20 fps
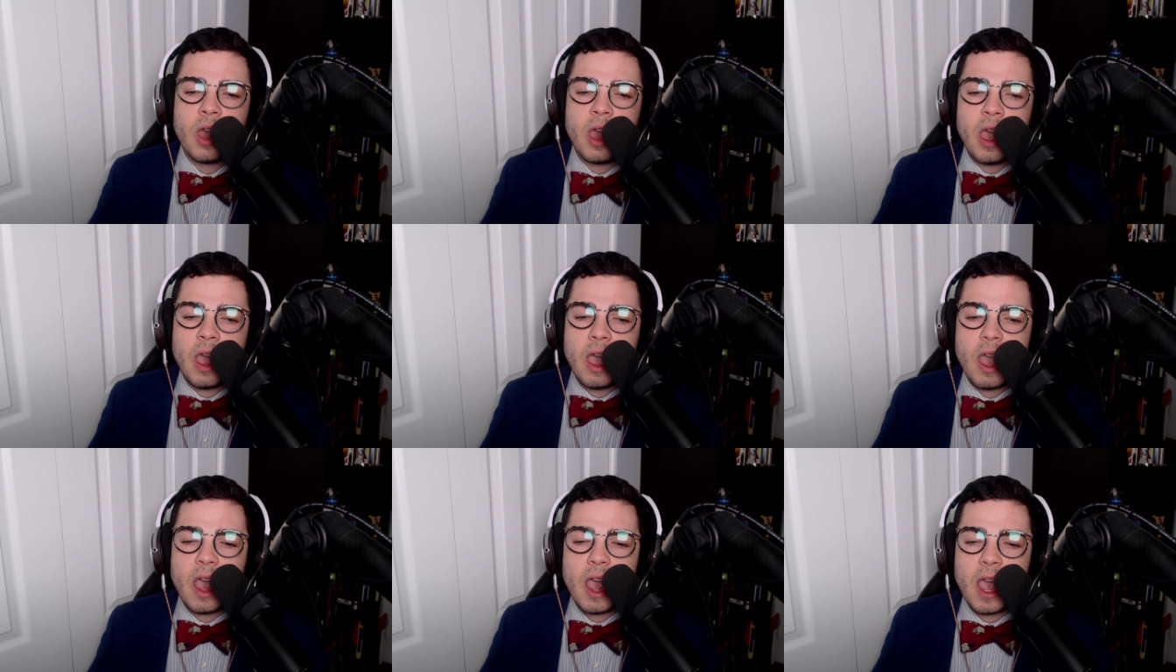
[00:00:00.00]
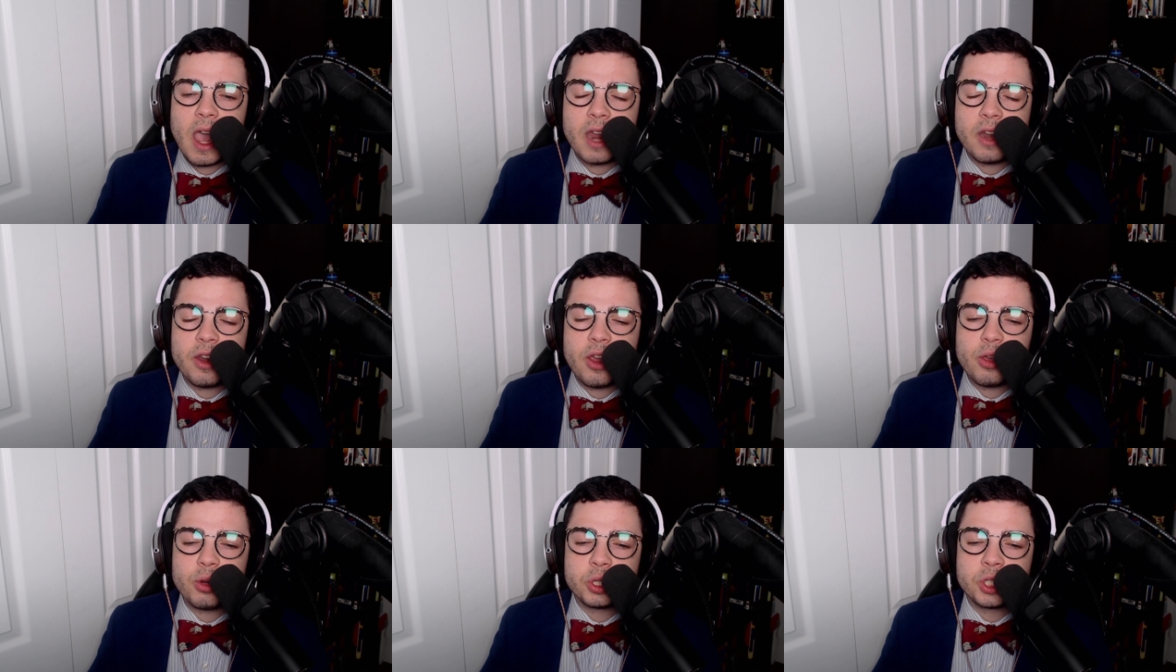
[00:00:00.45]
And
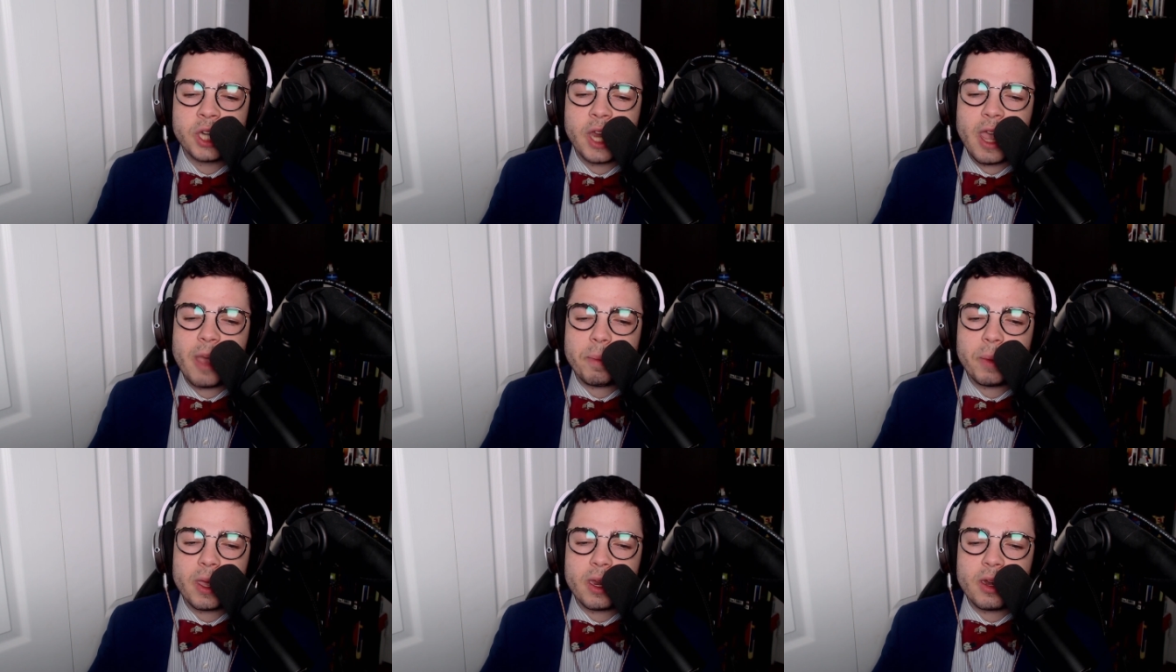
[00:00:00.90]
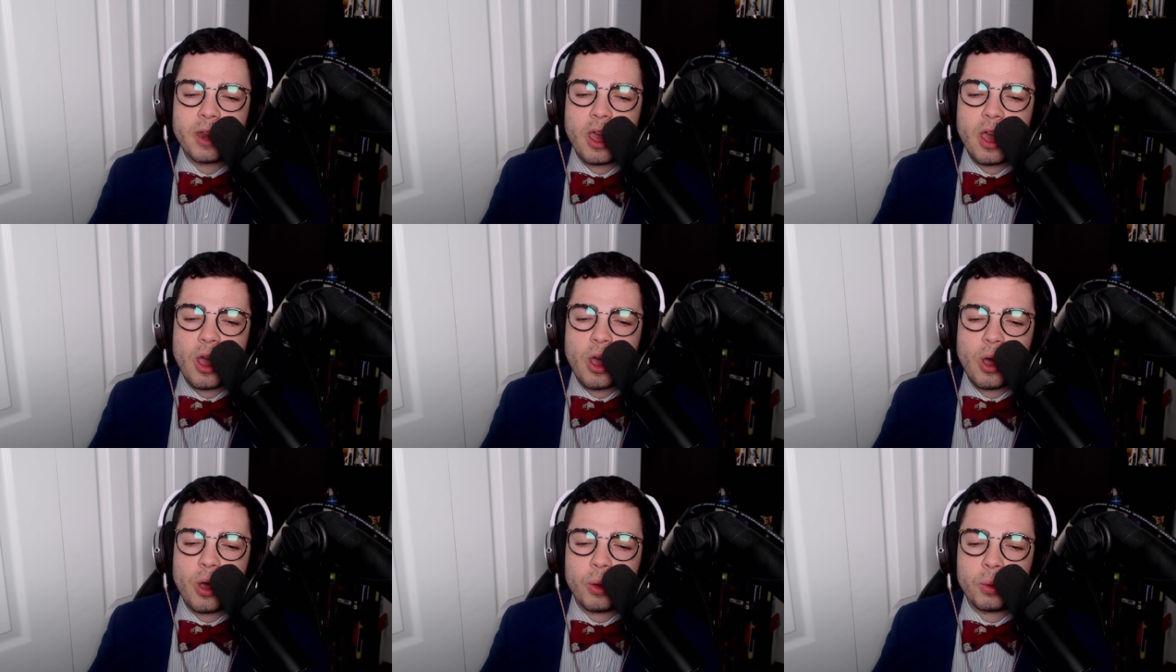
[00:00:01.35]
new champion,
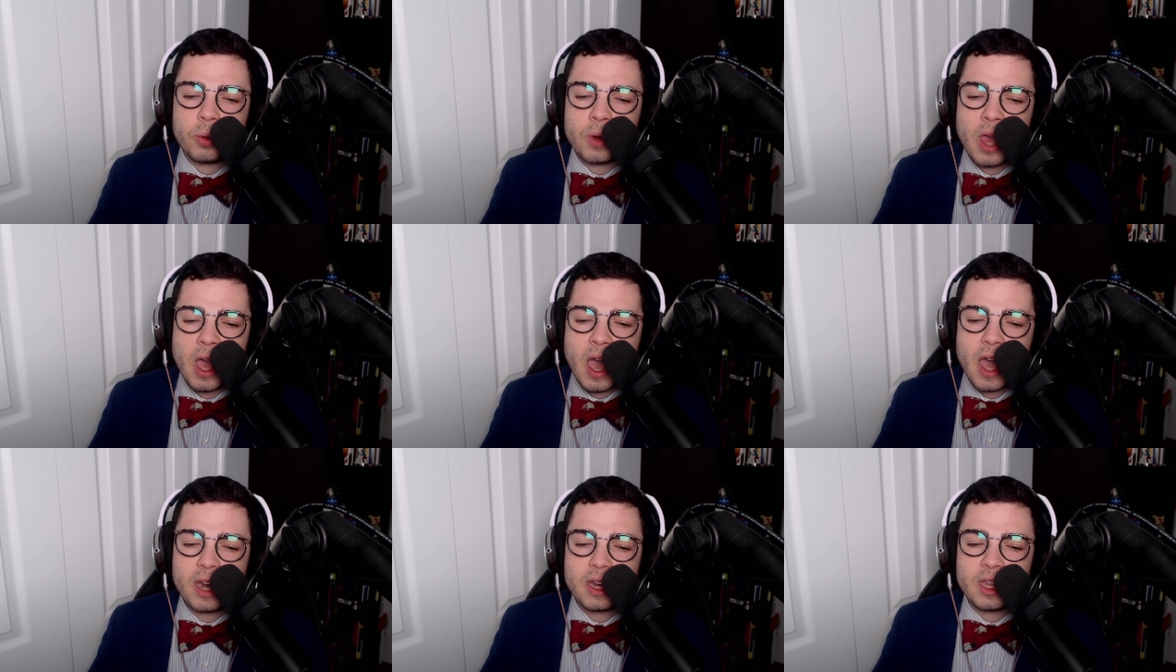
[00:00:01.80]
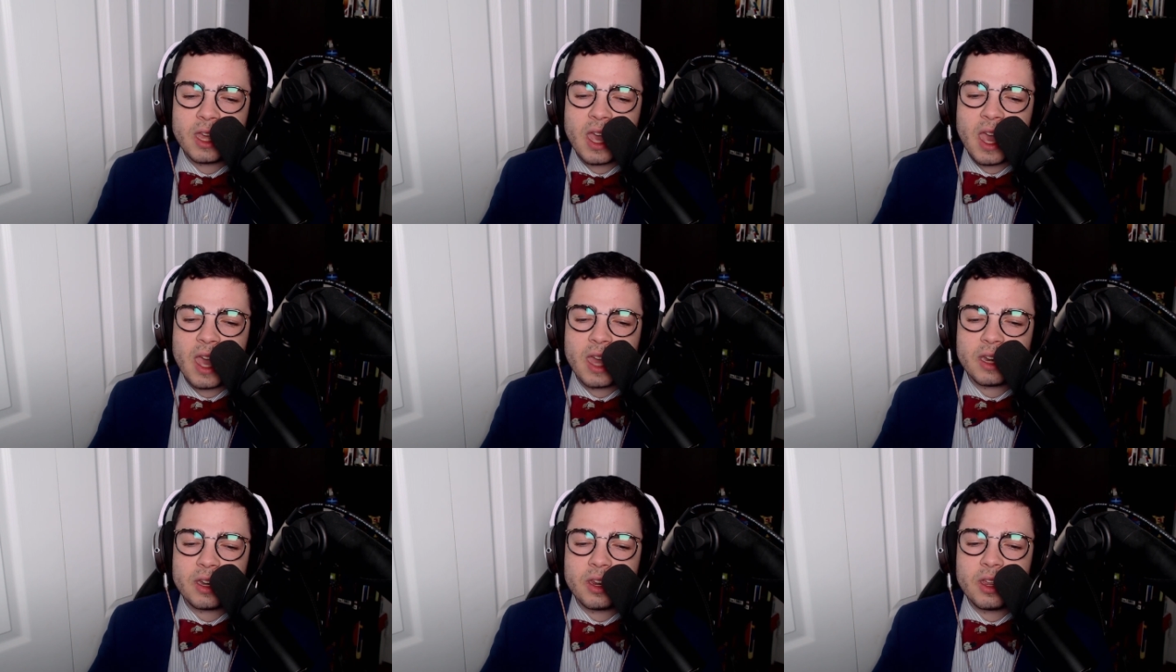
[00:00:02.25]
no, not
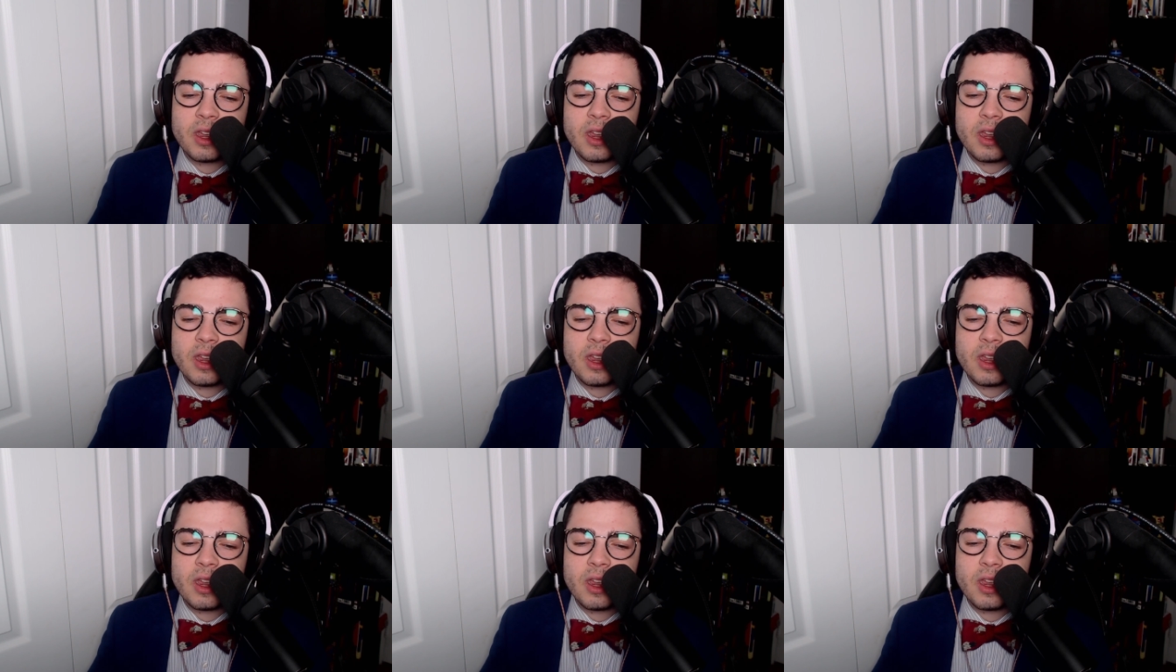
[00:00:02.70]
yet.